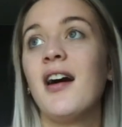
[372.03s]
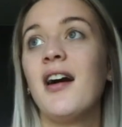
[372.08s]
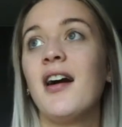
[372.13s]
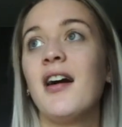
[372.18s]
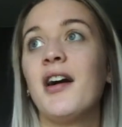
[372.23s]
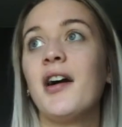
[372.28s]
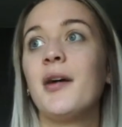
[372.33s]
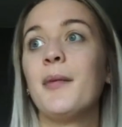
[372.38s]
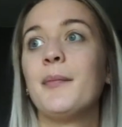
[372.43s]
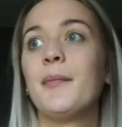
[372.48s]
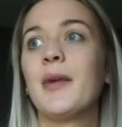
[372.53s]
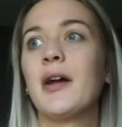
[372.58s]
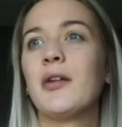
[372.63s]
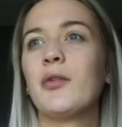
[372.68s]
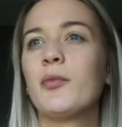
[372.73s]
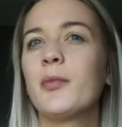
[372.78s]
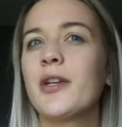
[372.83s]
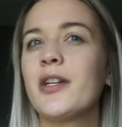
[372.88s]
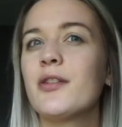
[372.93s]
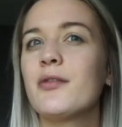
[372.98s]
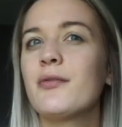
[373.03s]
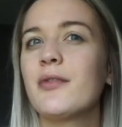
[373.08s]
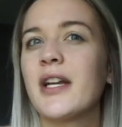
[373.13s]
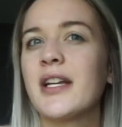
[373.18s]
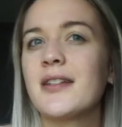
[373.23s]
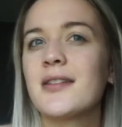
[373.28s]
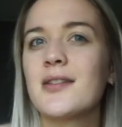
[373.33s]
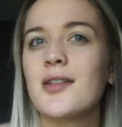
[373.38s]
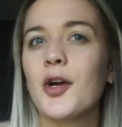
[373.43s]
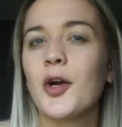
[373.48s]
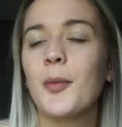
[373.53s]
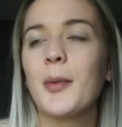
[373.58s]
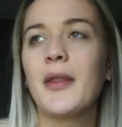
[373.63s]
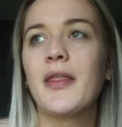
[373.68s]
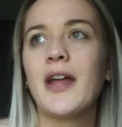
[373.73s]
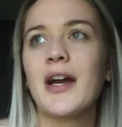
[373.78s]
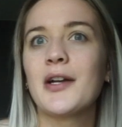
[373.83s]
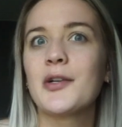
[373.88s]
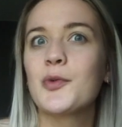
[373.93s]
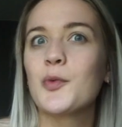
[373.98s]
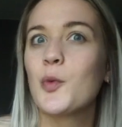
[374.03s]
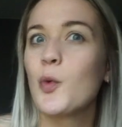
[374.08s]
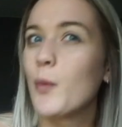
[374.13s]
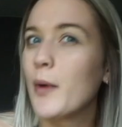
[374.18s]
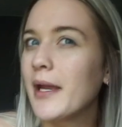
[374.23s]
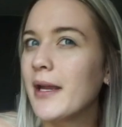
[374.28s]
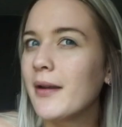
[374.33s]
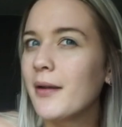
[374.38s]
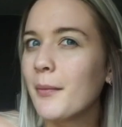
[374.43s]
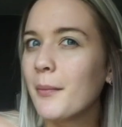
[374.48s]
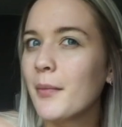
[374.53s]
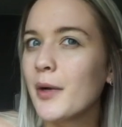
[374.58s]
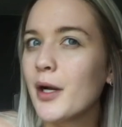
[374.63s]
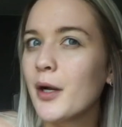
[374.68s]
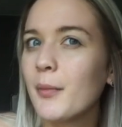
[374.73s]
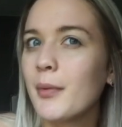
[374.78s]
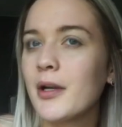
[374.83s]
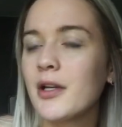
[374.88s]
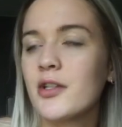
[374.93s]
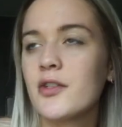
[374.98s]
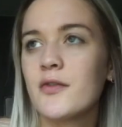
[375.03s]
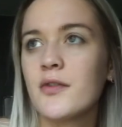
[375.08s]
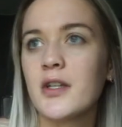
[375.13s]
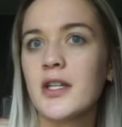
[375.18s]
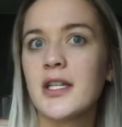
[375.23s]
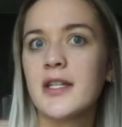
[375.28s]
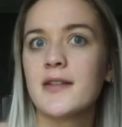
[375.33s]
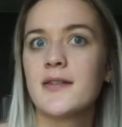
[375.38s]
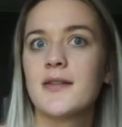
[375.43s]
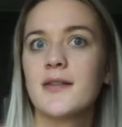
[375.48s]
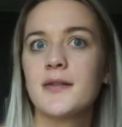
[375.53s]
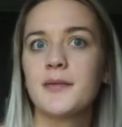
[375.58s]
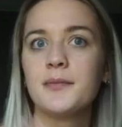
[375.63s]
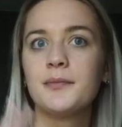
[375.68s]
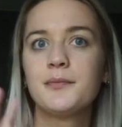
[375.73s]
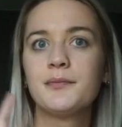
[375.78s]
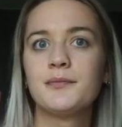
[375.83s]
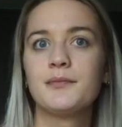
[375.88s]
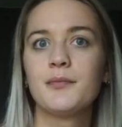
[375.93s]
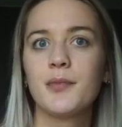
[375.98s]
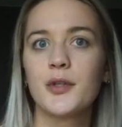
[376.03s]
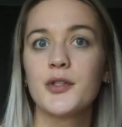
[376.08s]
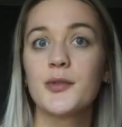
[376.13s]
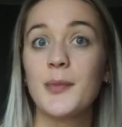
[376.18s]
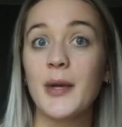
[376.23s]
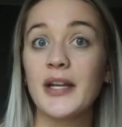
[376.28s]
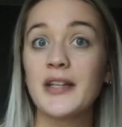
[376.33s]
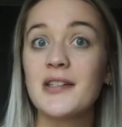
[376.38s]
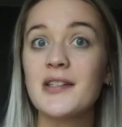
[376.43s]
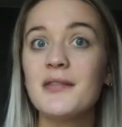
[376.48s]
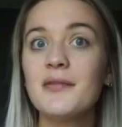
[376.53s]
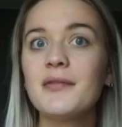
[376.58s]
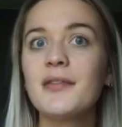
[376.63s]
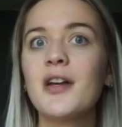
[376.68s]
I normally don't like to talk about the actual weight number, but I just feel like it's perspective.